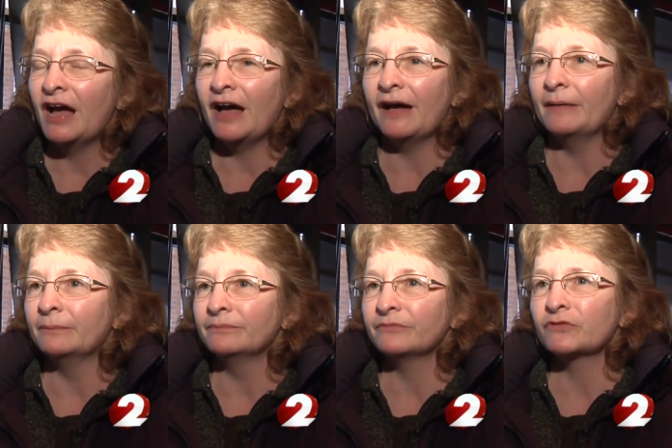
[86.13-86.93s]

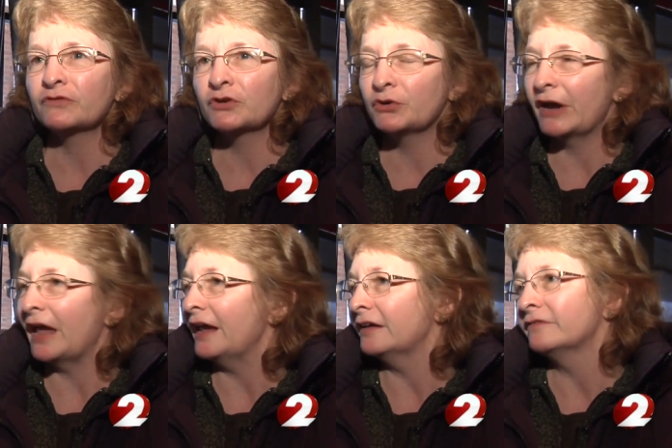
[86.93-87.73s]
um,
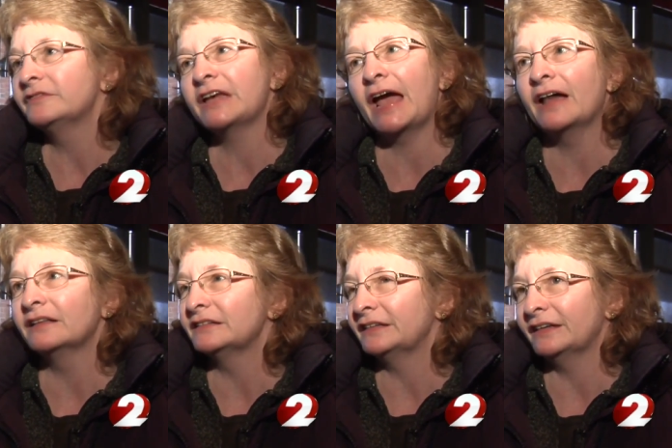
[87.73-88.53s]
creative,
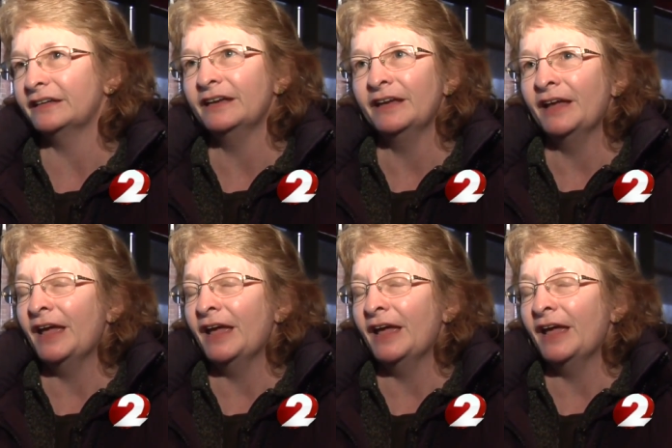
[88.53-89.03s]
talented,